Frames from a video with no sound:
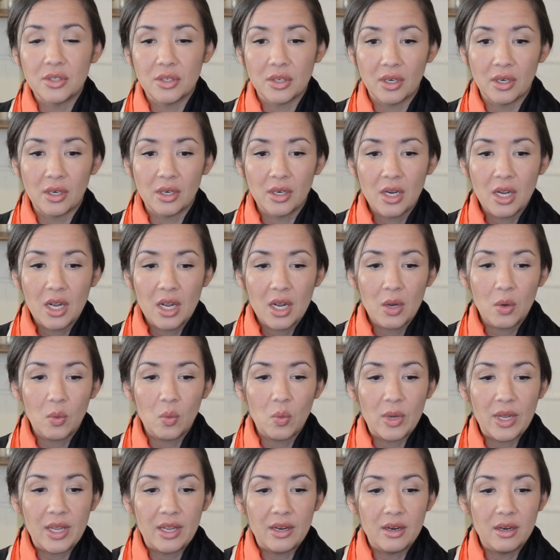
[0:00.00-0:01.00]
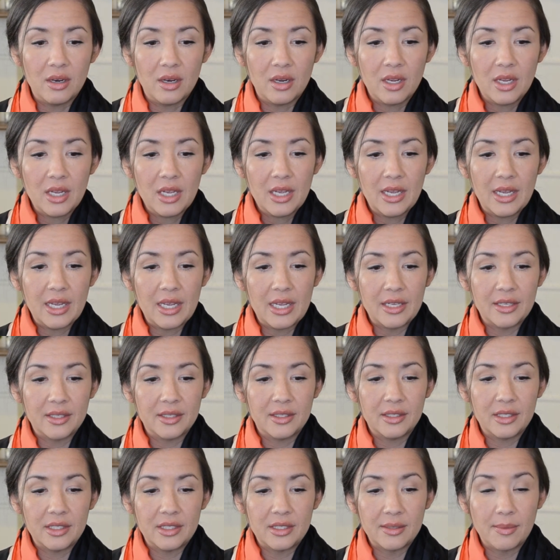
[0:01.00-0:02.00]
are when it
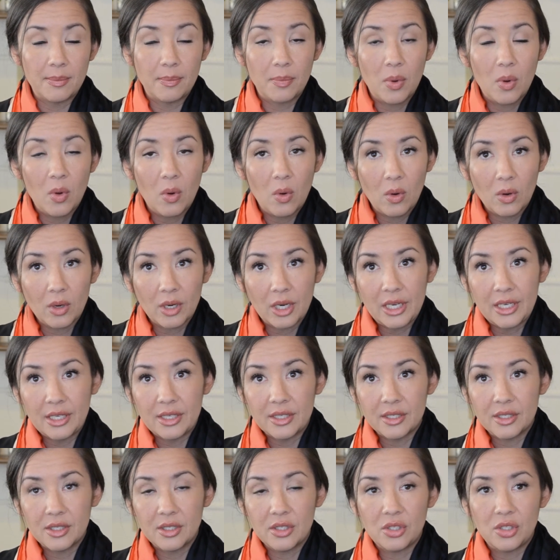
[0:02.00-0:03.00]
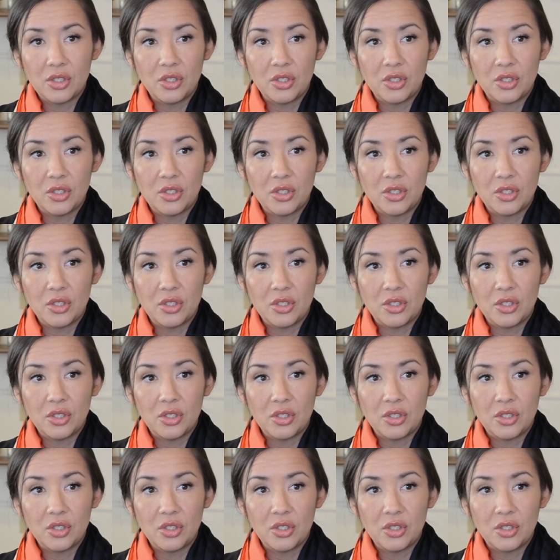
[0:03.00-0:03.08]
is important